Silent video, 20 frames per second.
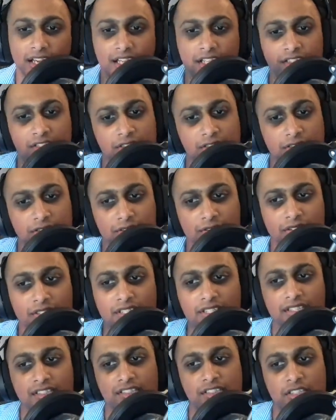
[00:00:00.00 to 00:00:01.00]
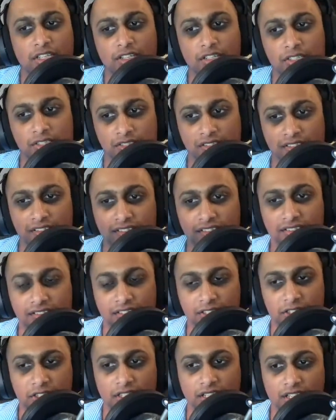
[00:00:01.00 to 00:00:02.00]
And to you, the next challenge is
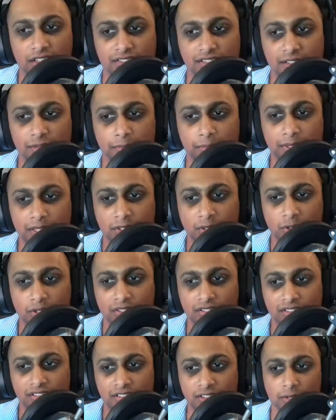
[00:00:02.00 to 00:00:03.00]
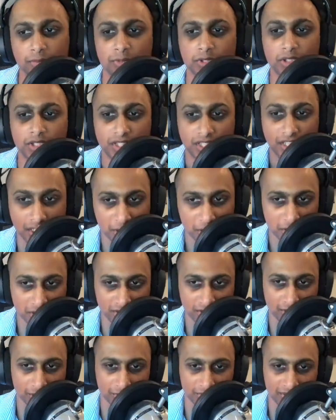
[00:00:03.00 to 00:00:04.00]
decentralizing Bitcoin's communication
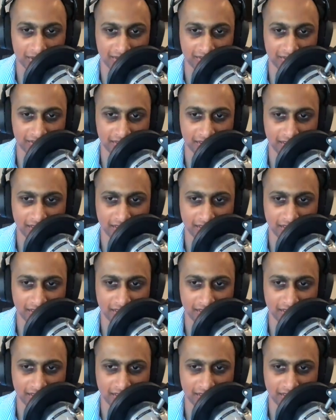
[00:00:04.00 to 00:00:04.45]
networks.